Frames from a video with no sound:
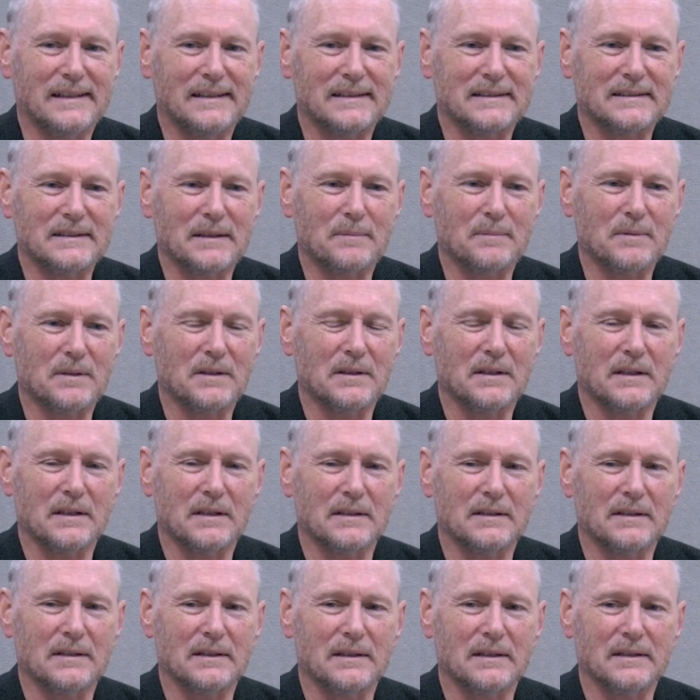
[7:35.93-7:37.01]
something
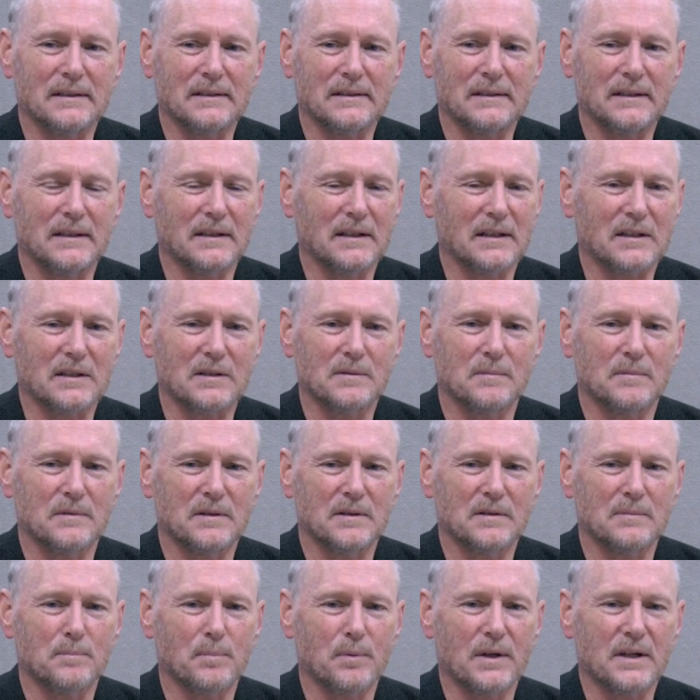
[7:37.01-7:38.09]
that you can
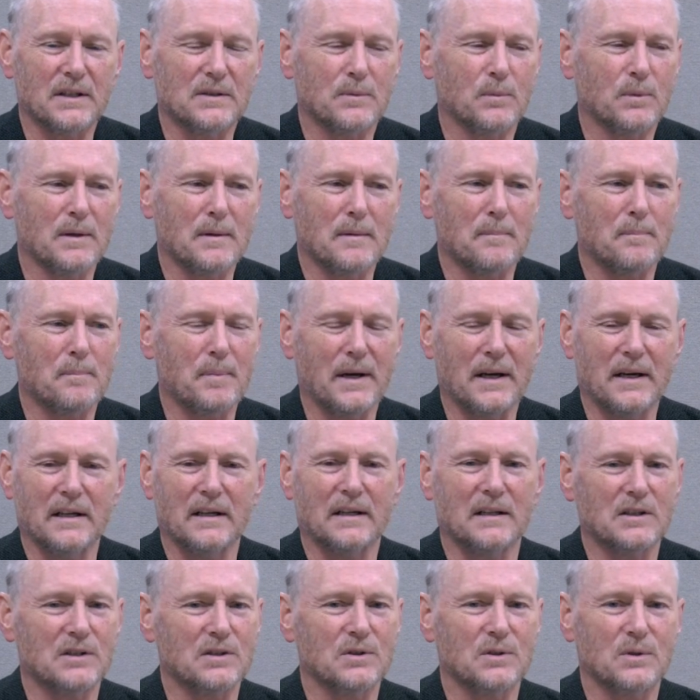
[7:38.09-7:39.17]
express. And when I'm painting
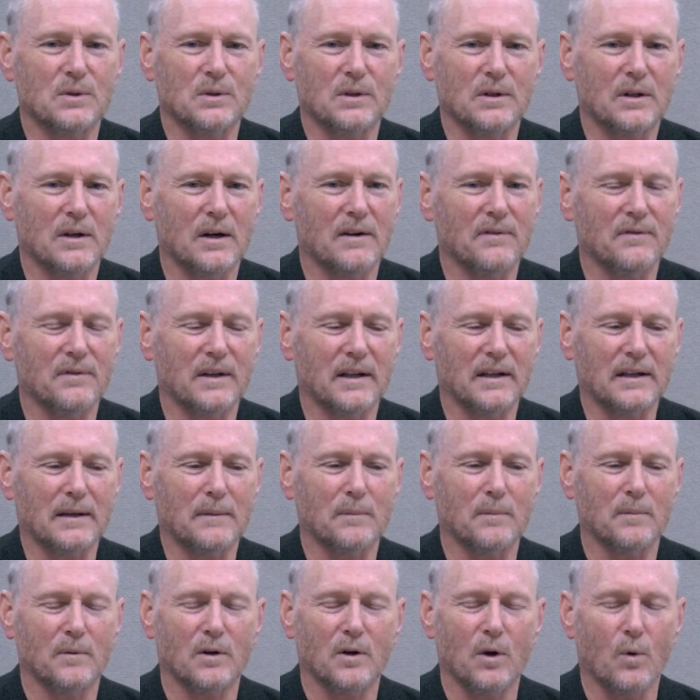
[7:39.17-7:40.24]
in the studio, I feel like
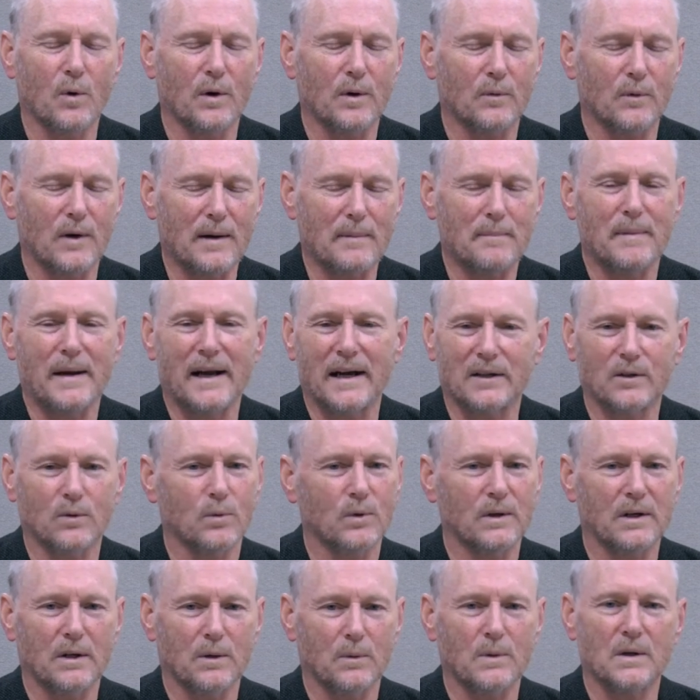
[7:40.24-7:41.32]
I'm going right back to
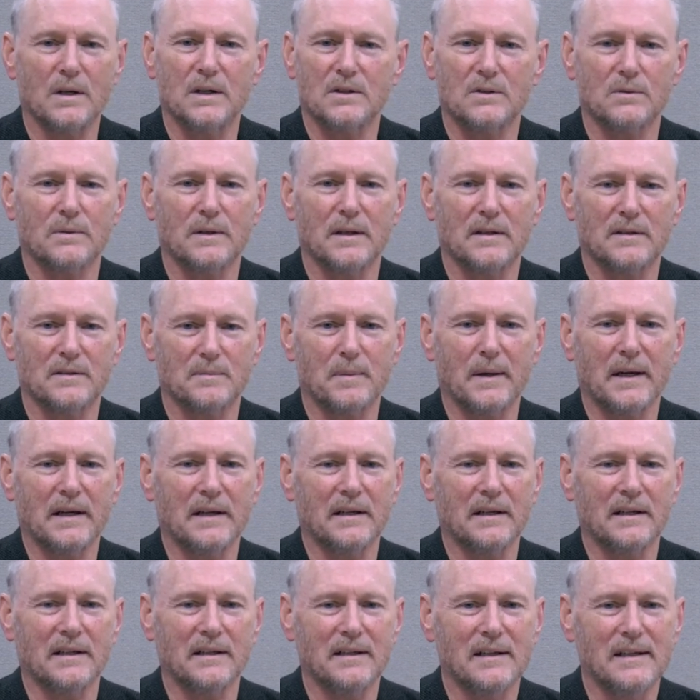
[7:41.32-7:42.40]
where I was when I was
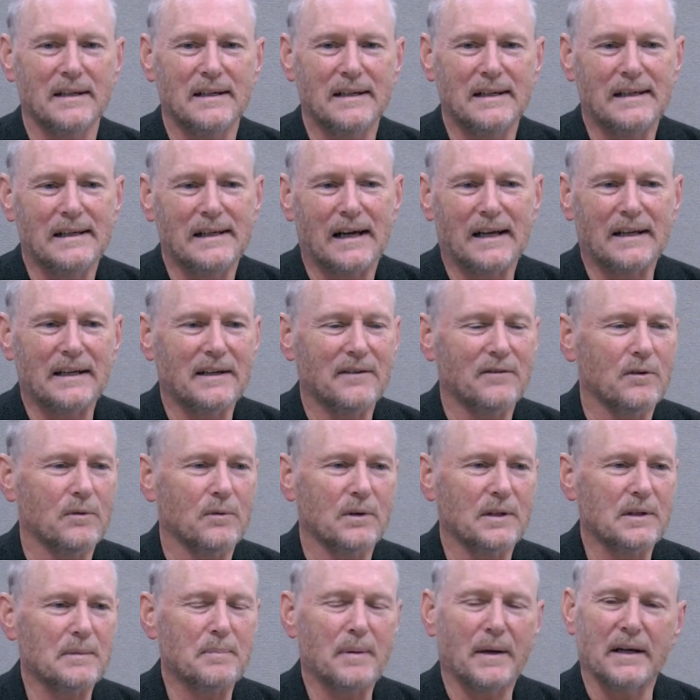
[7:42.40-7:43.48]
painting. I never
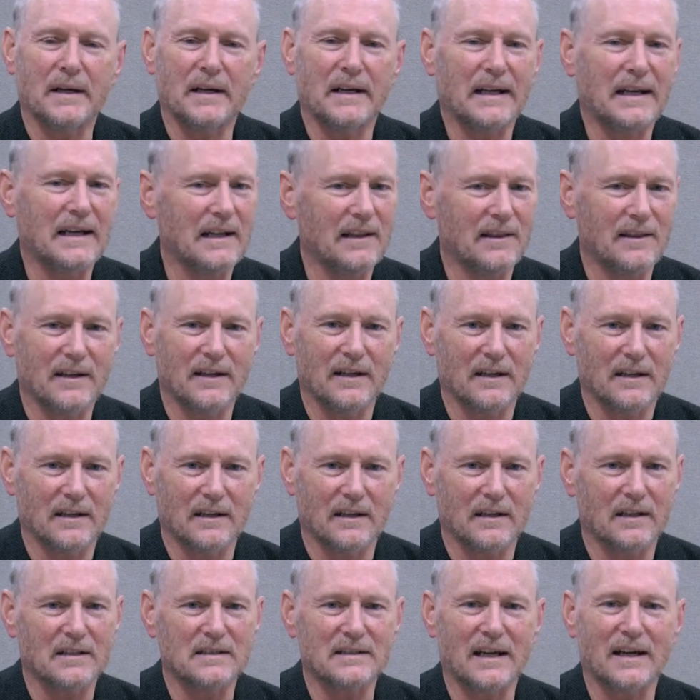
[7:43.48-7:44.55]
really painted anything
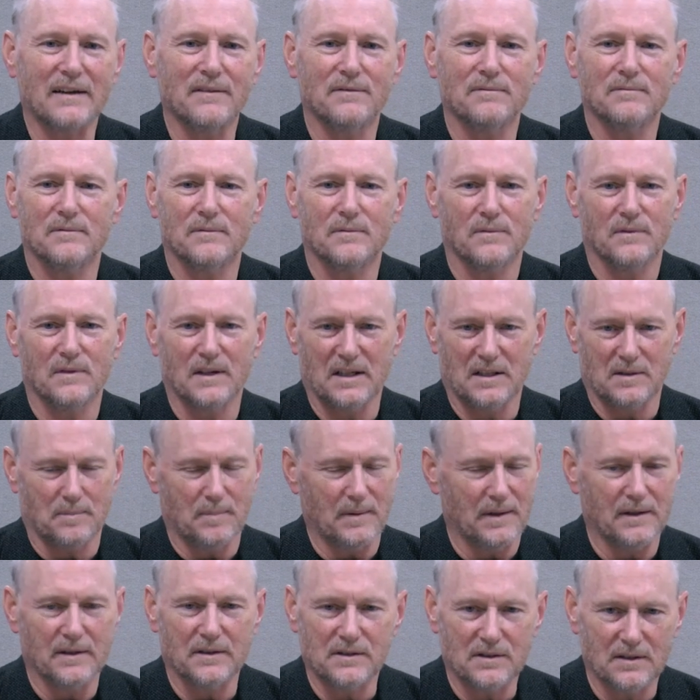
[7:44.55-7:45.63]
unless I've
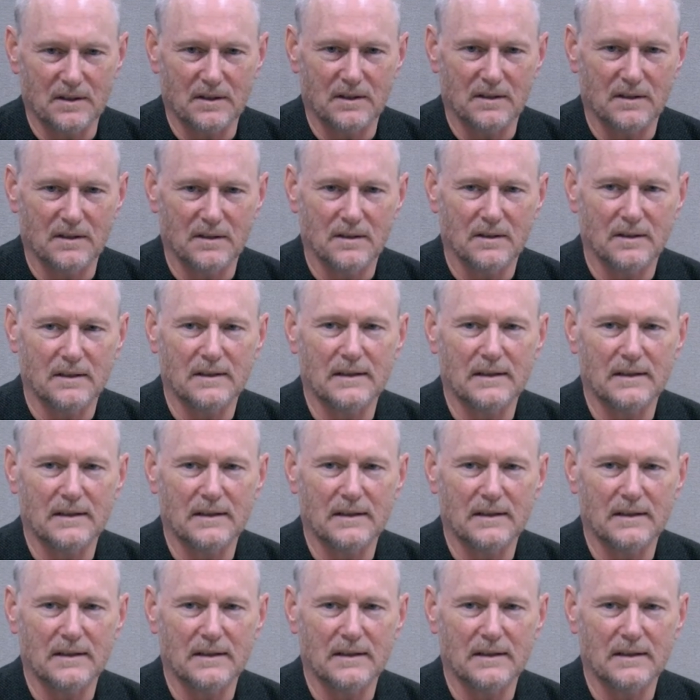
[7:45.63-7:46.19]
experienced it.